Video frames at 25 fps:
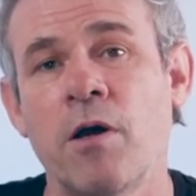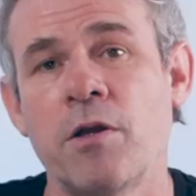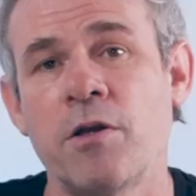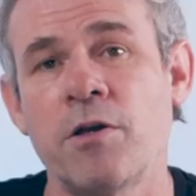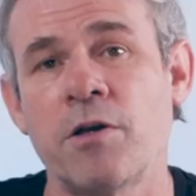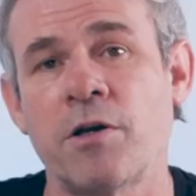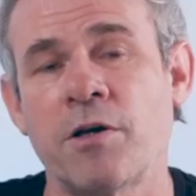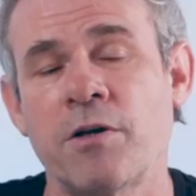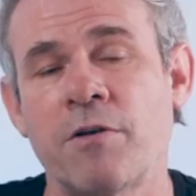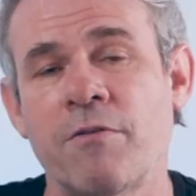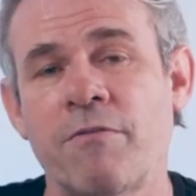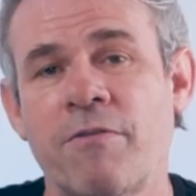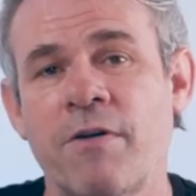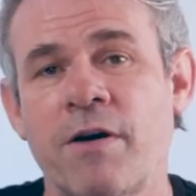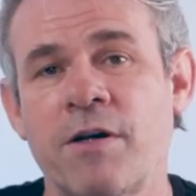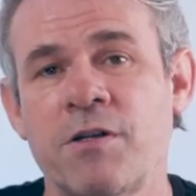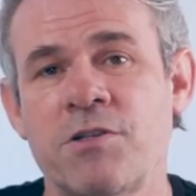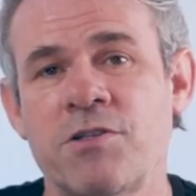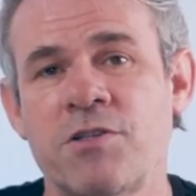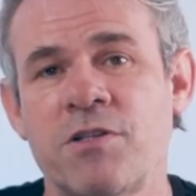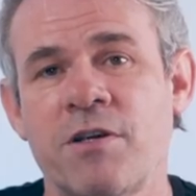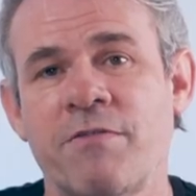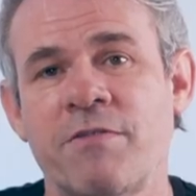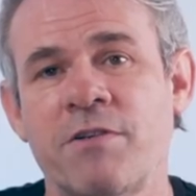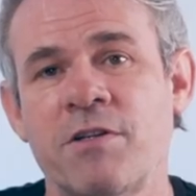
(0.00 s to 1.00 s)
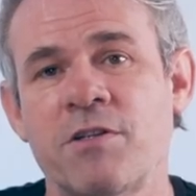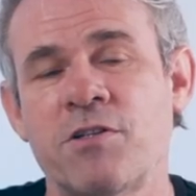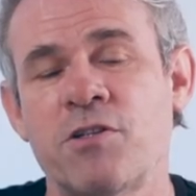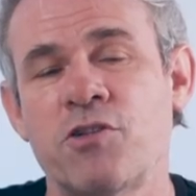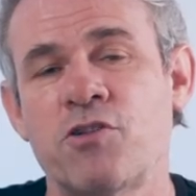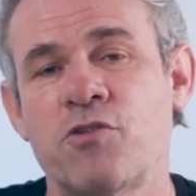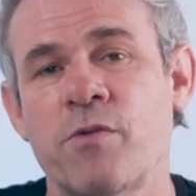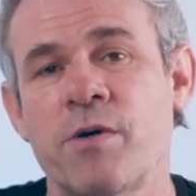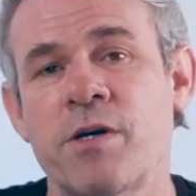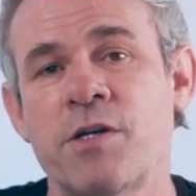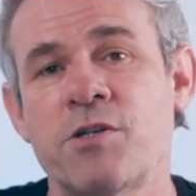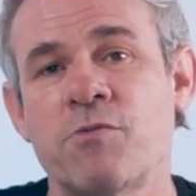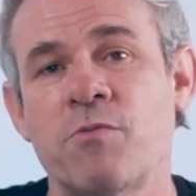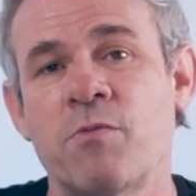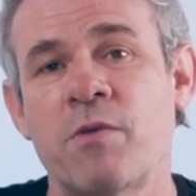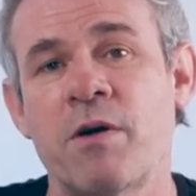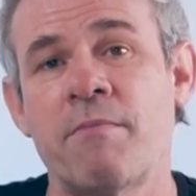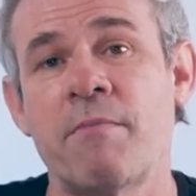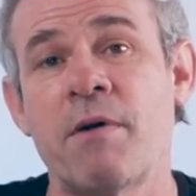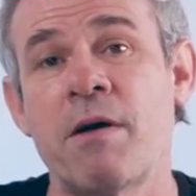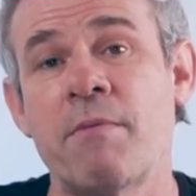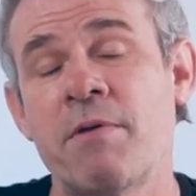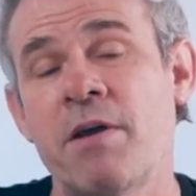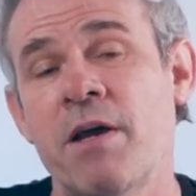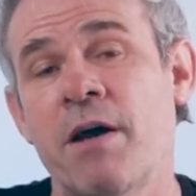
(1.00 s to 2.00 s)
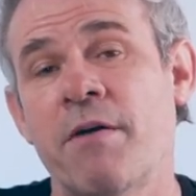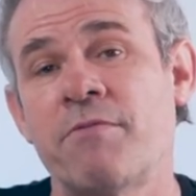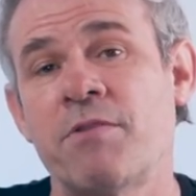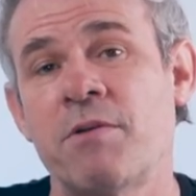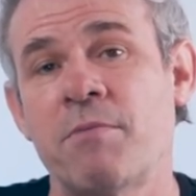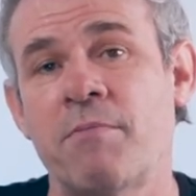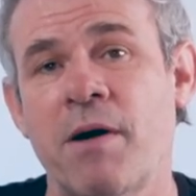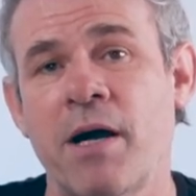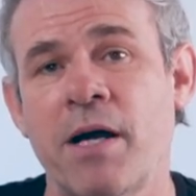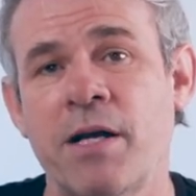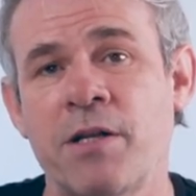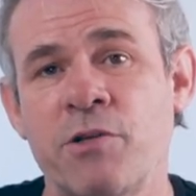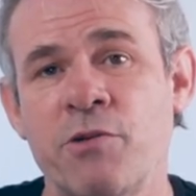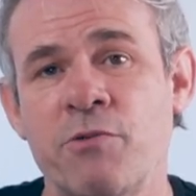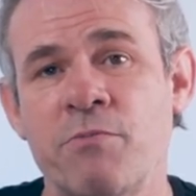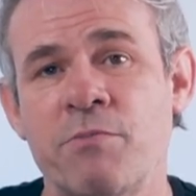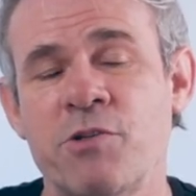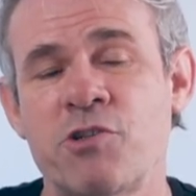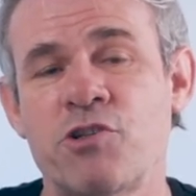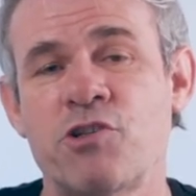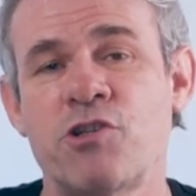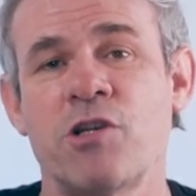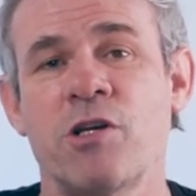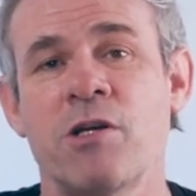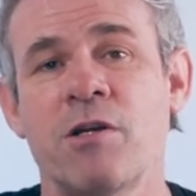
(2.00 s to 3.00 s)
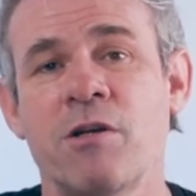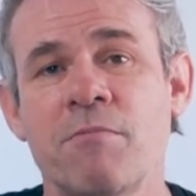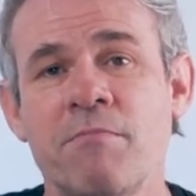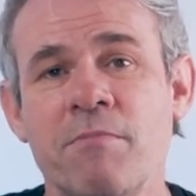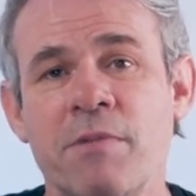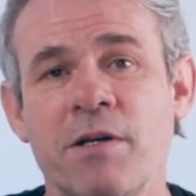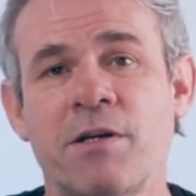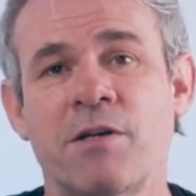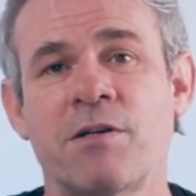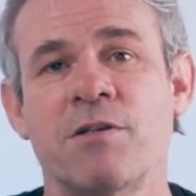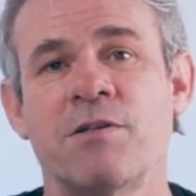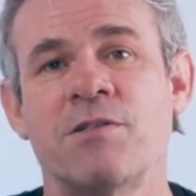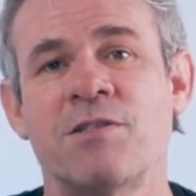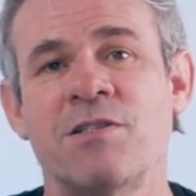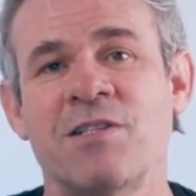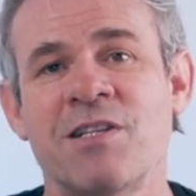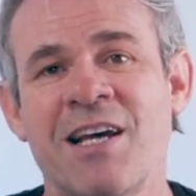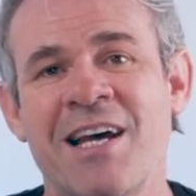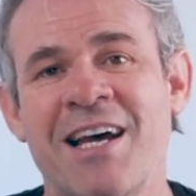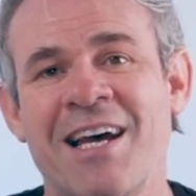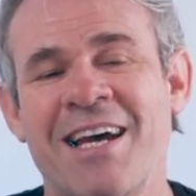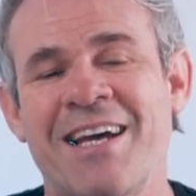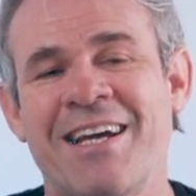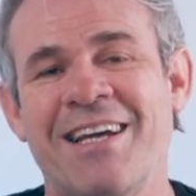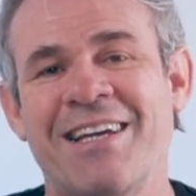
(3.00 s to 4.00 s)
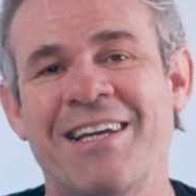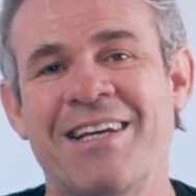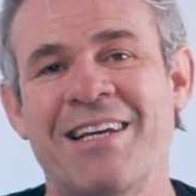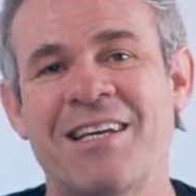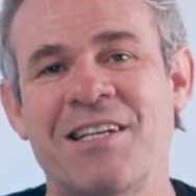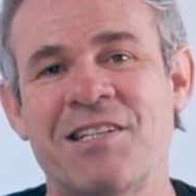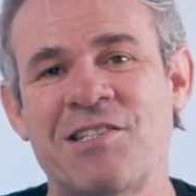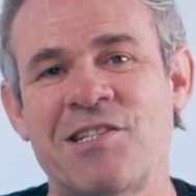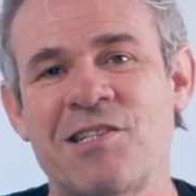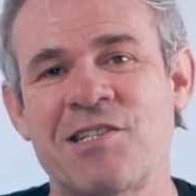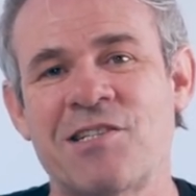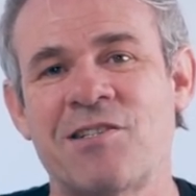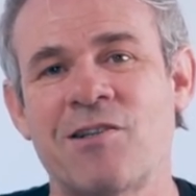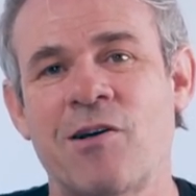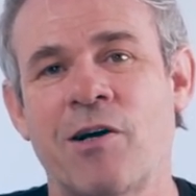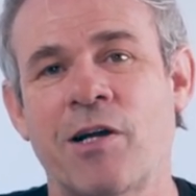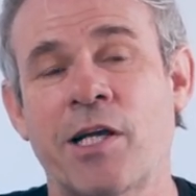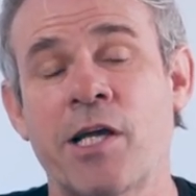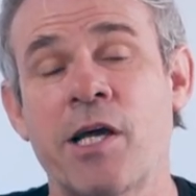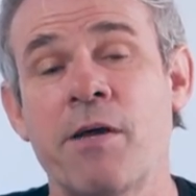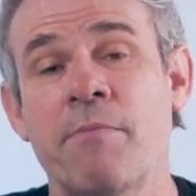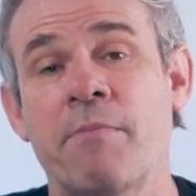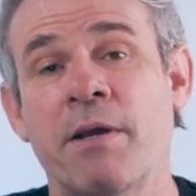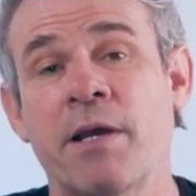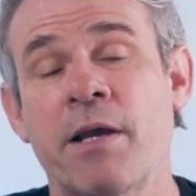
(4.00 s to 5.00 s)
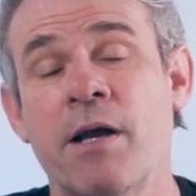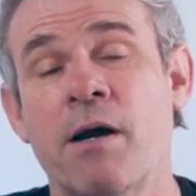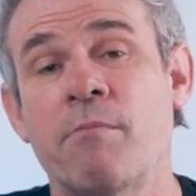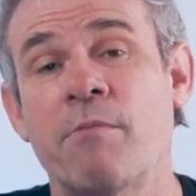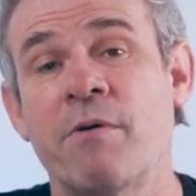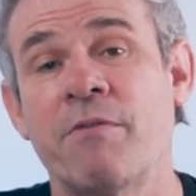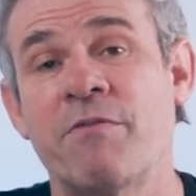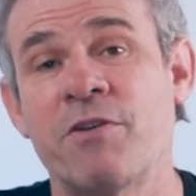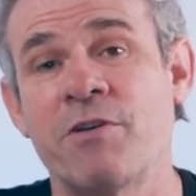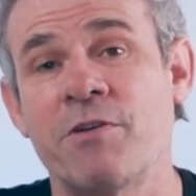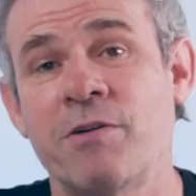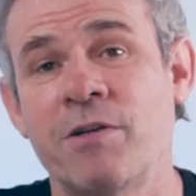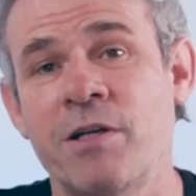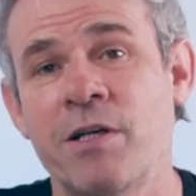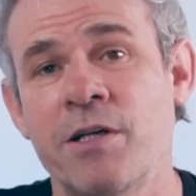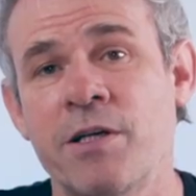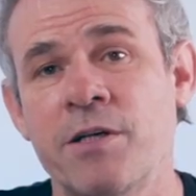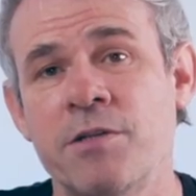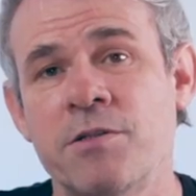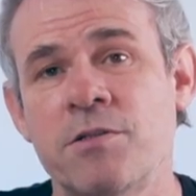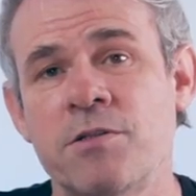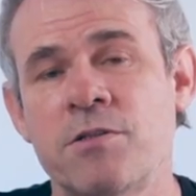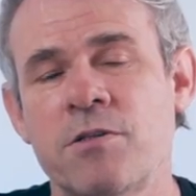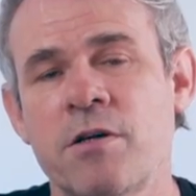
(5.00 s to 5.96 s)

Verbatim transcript: you're going to find yourself in a situation where maybe you have to buy a new machine because it's just not keeping up with your needs.